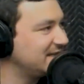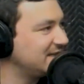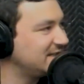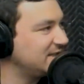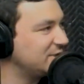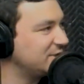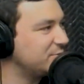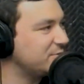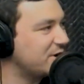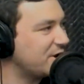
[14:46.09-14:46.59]
Mm -hmm.
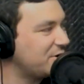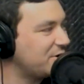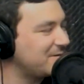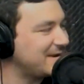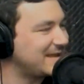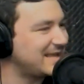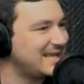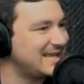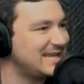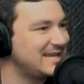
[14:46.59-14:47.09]
You mm-hmm. know
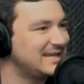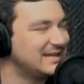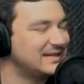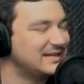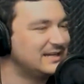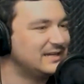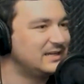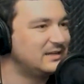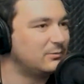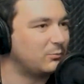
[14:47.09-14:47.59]
he
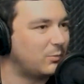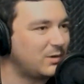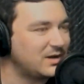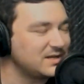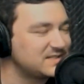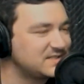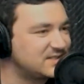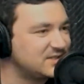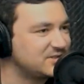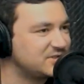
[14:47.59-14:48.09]

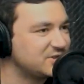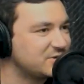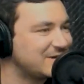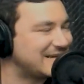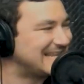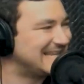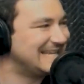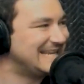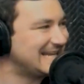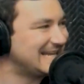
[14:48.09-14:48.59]
wants to do it.
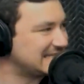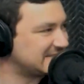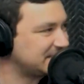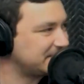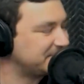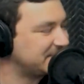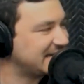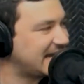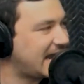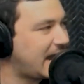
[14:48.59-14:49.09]
He gets
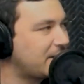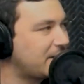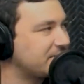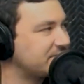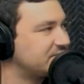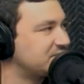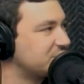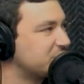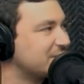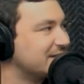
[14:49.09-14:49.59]
something out of
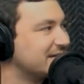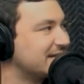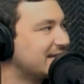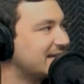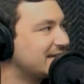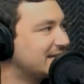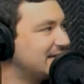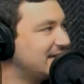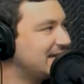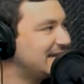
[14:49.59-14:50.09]
doing it.